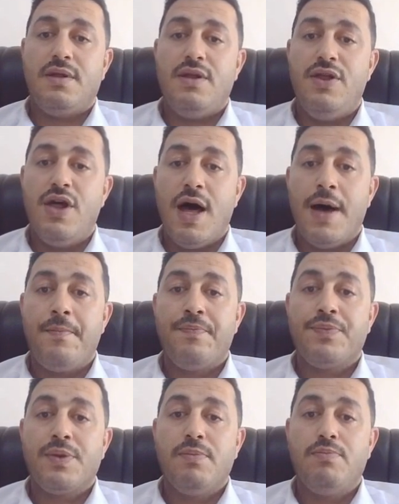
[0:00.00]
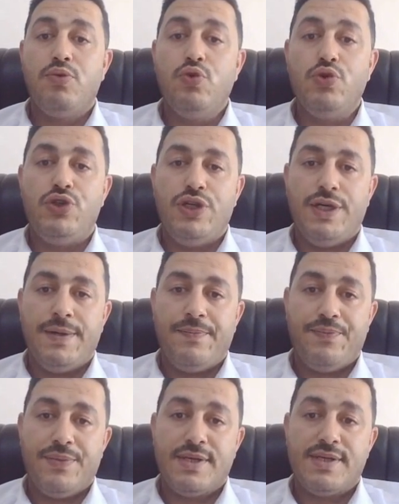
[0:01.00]
the bougie
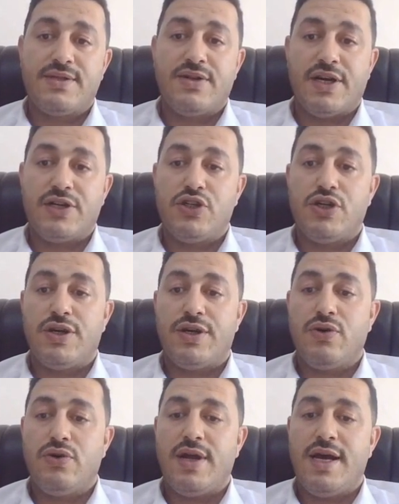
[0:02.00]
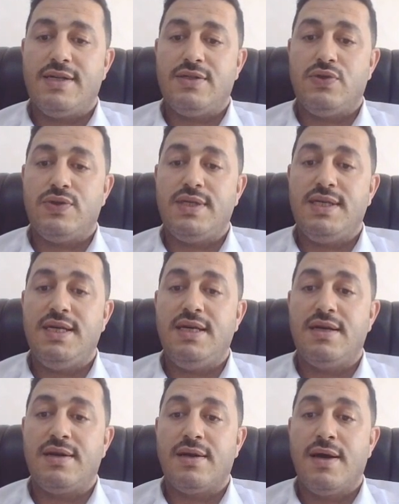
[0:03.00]
structure, or as you see
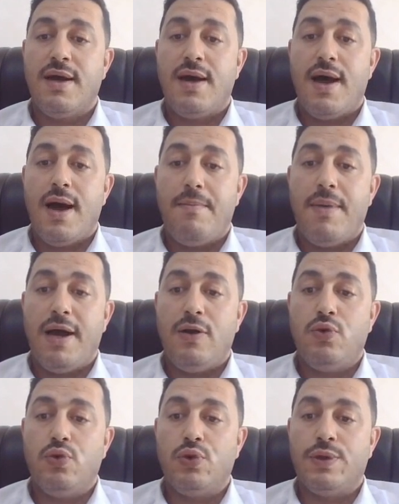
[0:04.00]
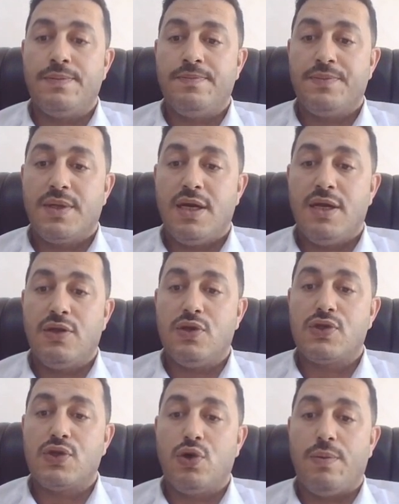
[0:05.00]
here, a balloon
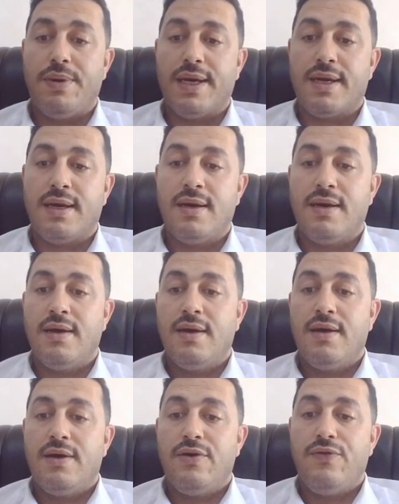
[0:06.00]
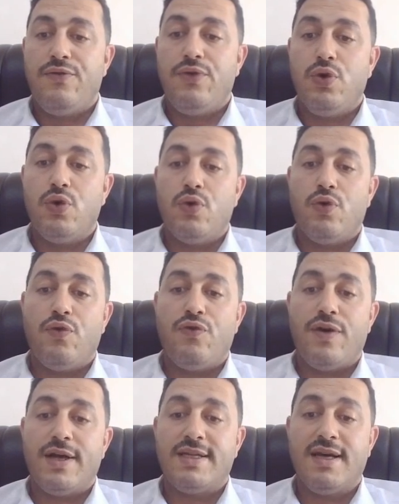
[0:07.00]
endoscopic view
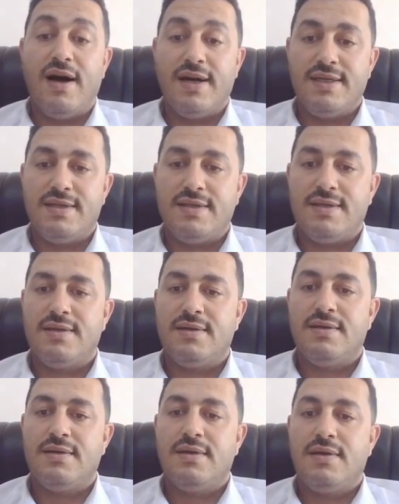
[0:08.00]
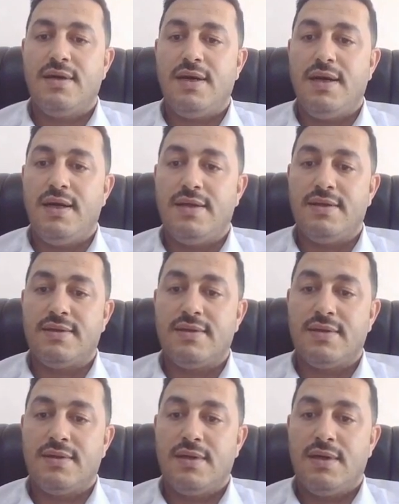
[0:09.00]
of a tight
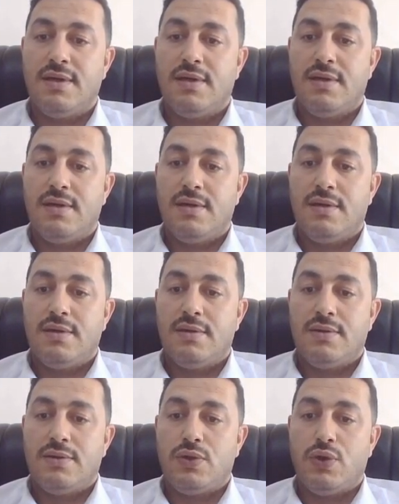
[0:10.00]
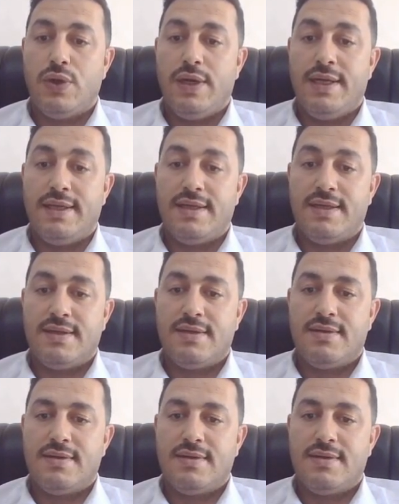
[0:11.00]
end-to-end